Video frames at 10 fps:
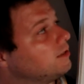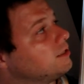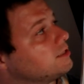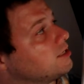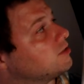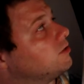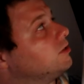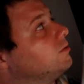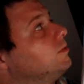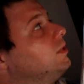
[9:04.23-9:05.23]
that sounds good.
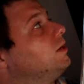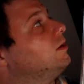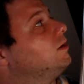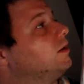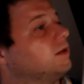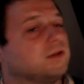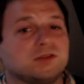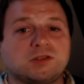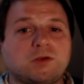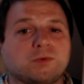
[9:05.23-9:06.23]

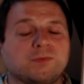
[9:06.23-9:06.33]
So,